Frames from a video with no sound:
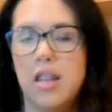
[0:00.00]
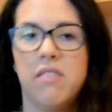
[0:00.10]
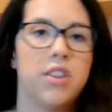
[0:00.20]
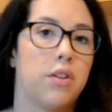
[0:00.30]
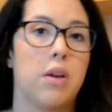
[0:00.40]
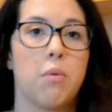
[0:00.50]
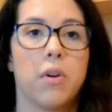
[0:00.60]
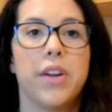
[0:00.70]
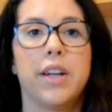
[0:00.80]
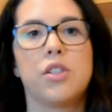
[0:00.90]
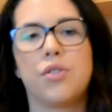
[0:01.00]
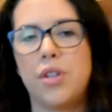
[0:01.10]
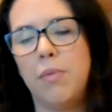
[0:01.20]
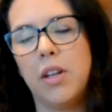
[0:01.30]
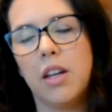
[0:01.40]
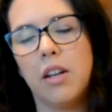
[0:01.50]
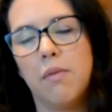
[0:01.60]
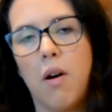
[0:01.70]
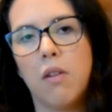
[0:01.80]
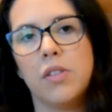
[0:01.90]
even though they weren't extremely
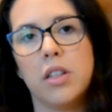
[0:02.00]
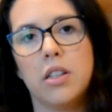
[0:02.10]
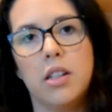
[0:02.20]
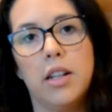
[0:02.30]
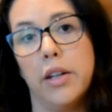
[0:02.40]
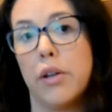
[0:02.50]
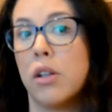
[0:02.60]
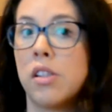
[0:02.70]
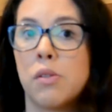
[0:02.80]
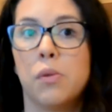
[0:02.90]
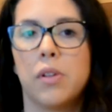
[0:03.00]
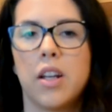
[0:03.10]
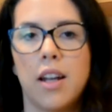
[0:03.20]
involved in her schooling